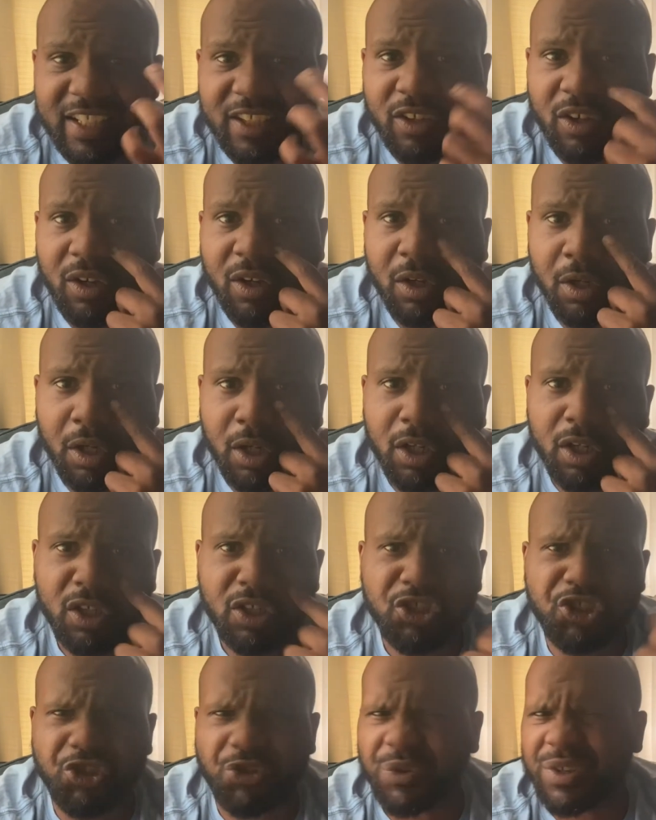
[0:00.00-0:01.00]
all
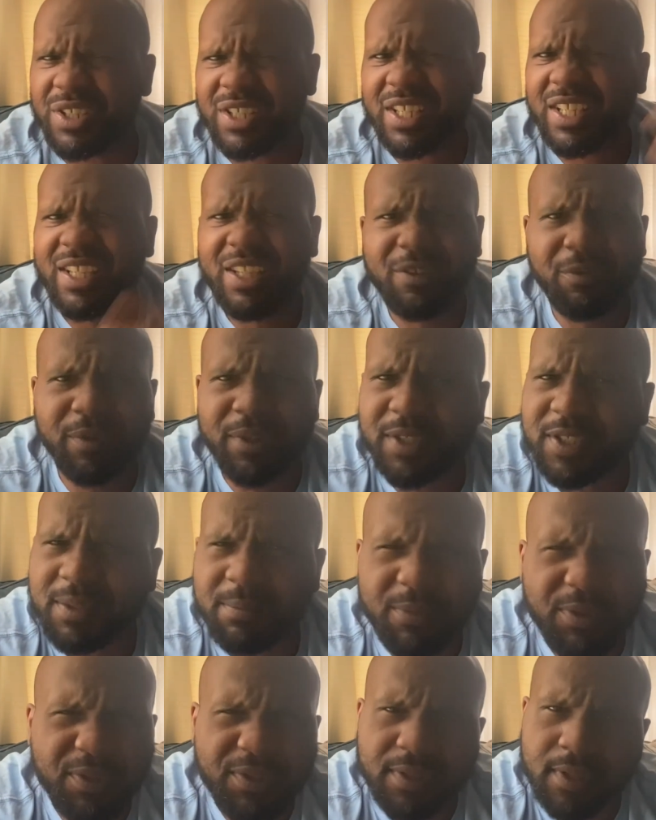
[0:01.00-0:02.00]
trendy with his
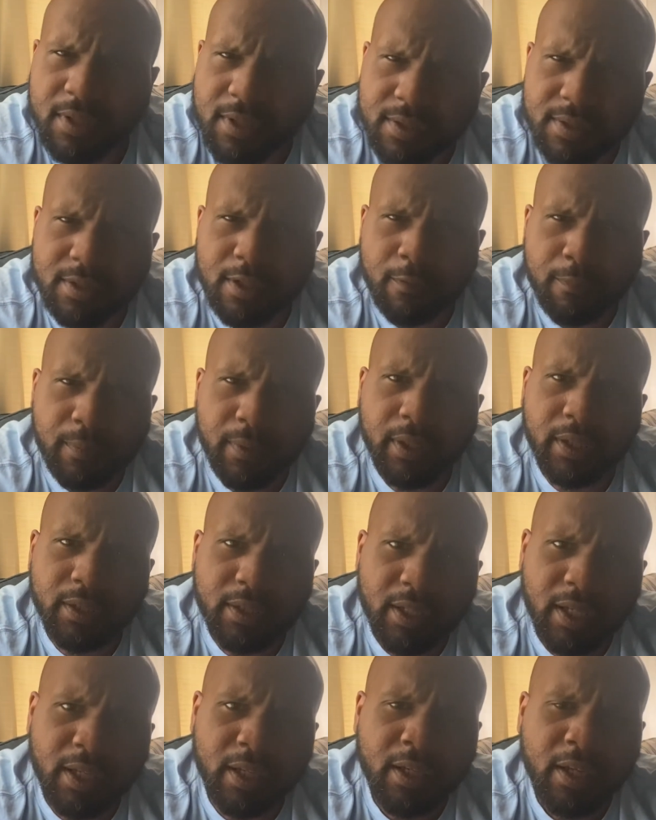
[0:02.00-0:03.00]
music and stuff like
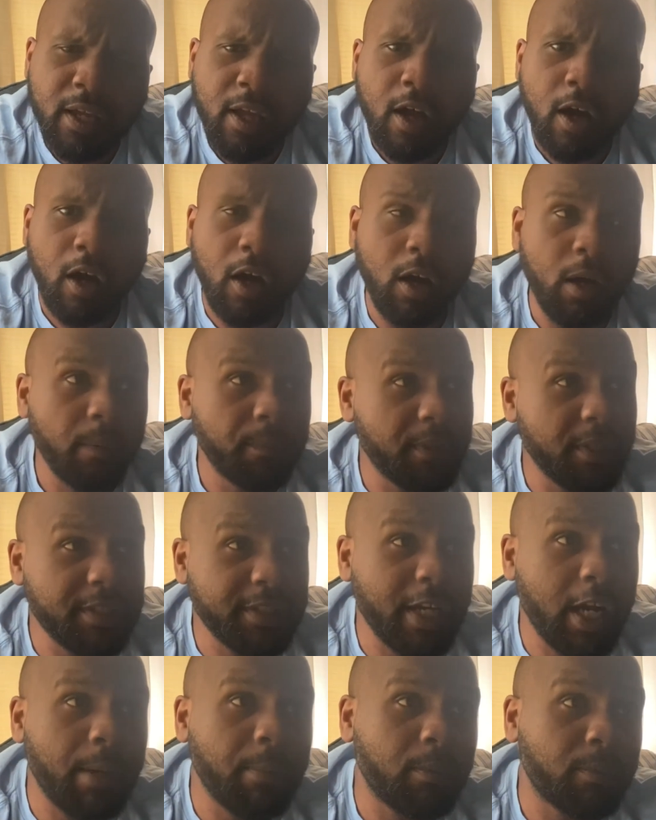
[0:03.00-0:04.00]
that.
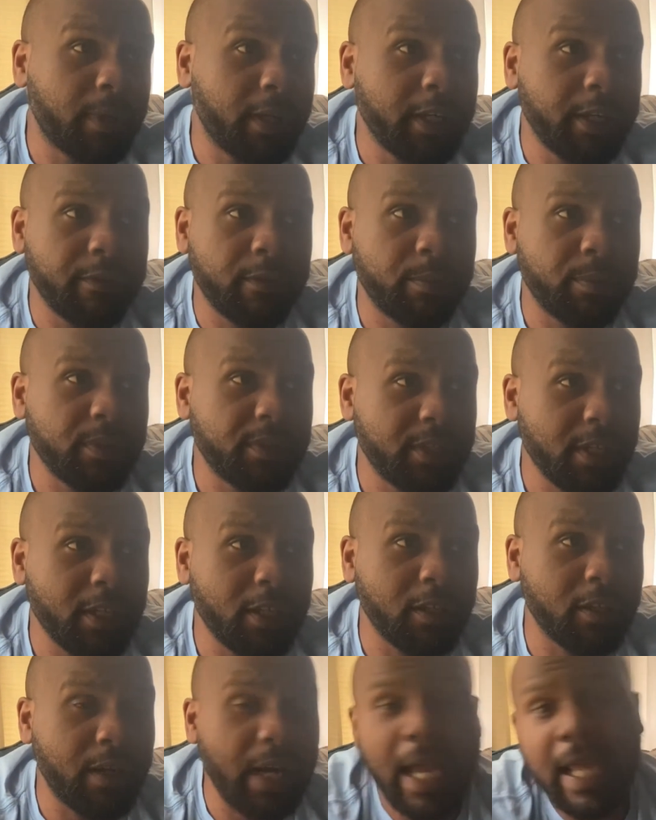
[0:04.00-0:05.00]
This album right here in
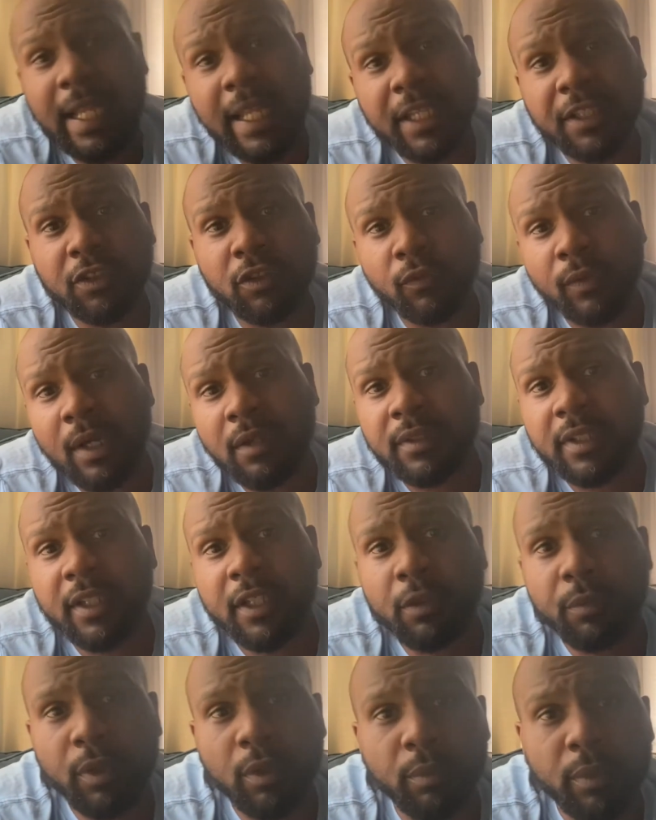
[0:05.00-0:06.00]
particular, I like the route that
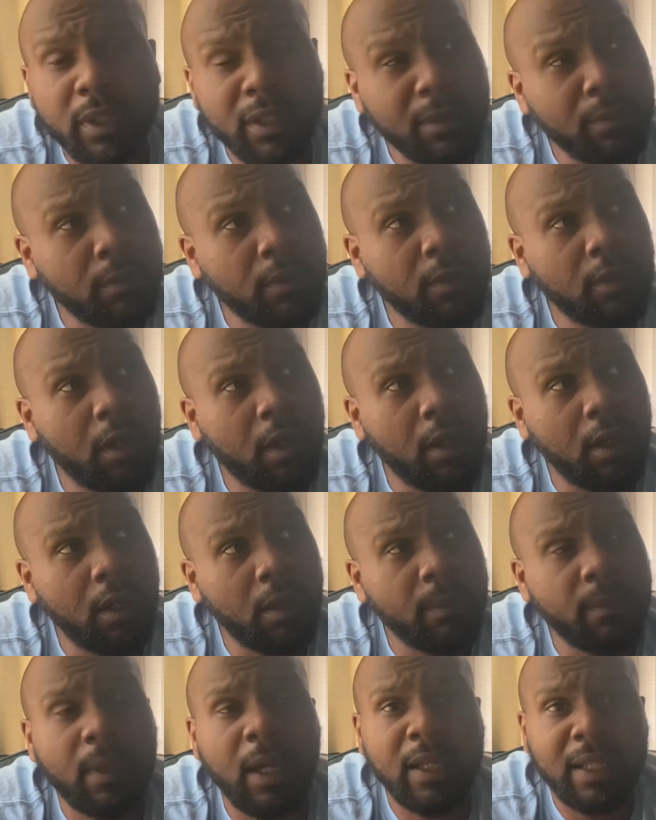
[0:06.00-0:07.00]
he went with,
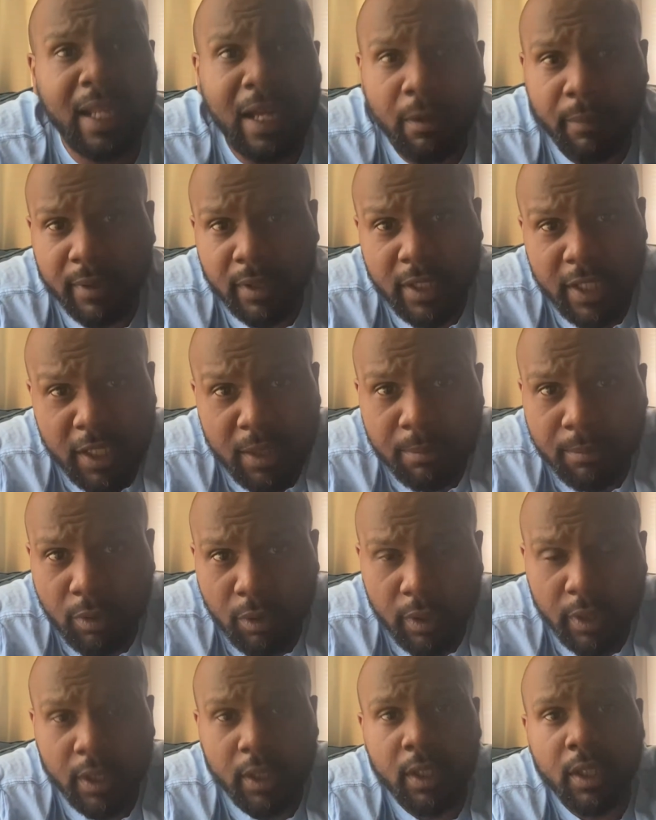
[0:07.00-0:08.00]
allowing Hit
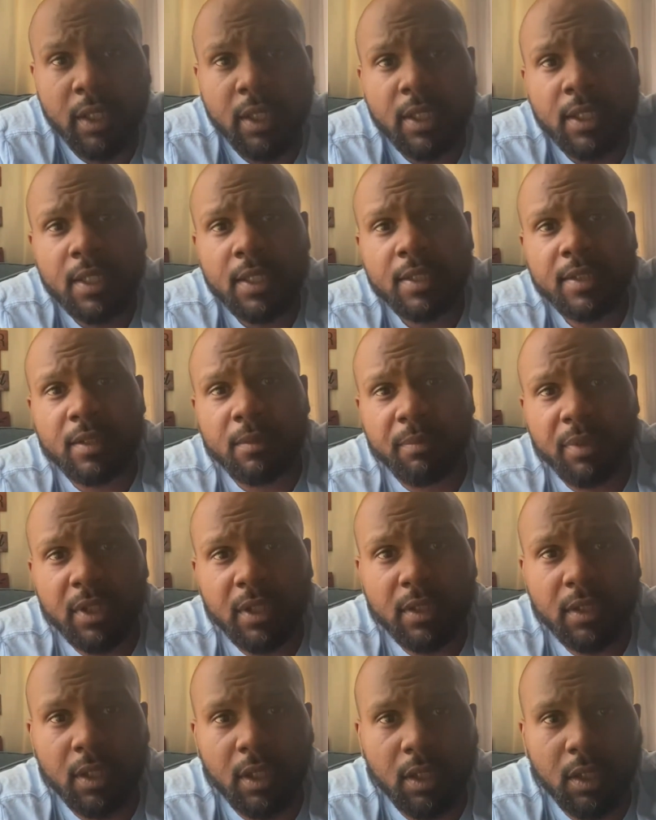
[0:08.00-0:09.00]
Boy to
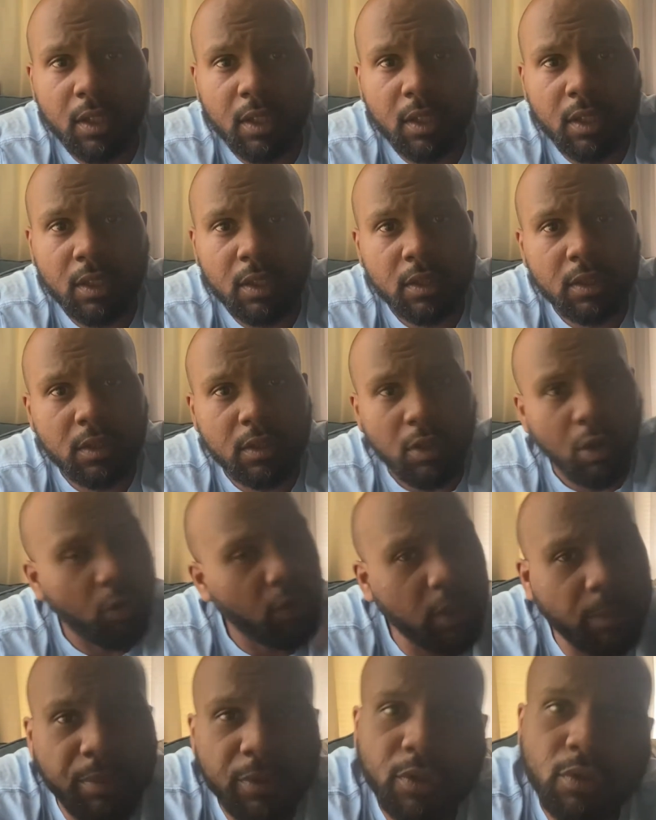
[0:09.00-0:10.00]
be the
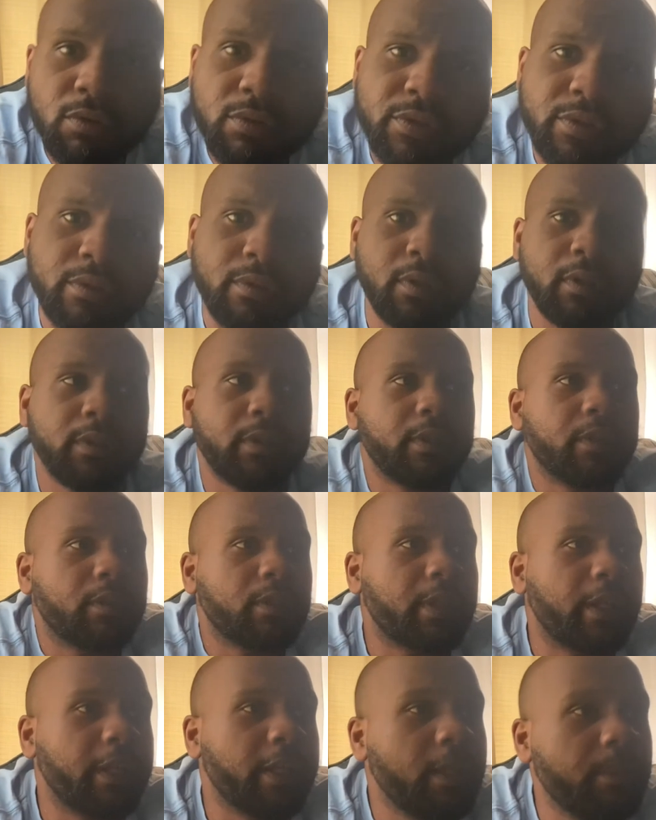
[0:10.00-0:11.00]
only producer on there.
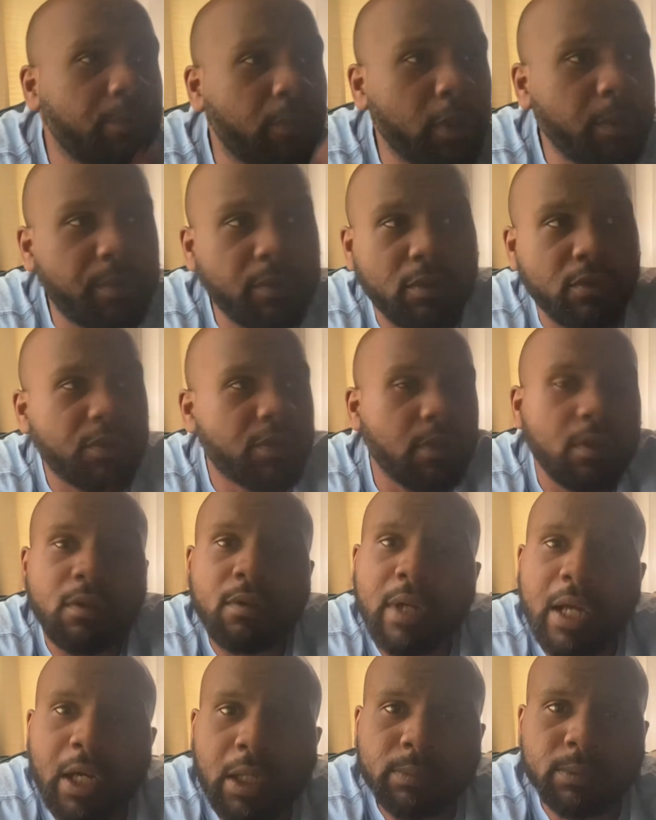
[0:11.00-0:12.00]
Like, Hit Boy produced the
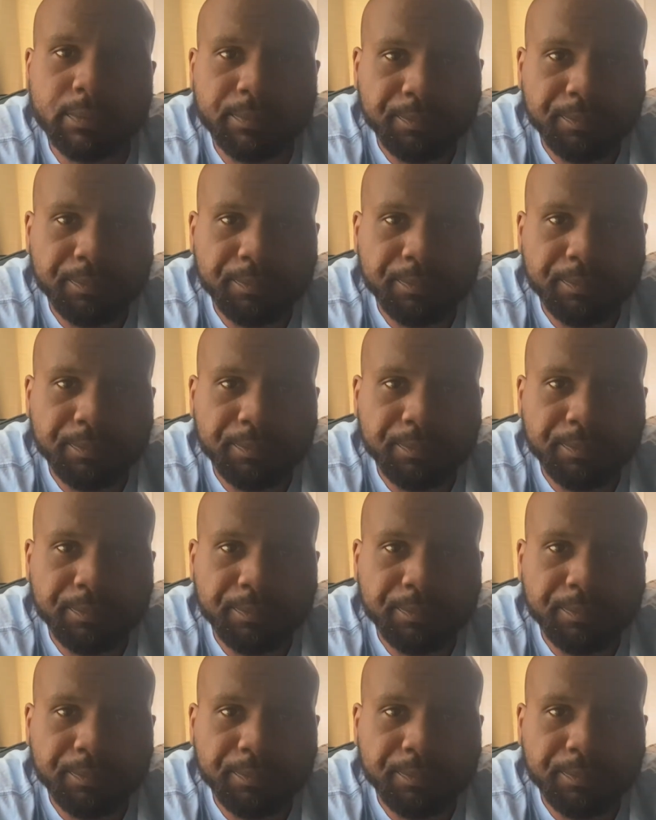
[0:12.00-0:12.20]
whole album,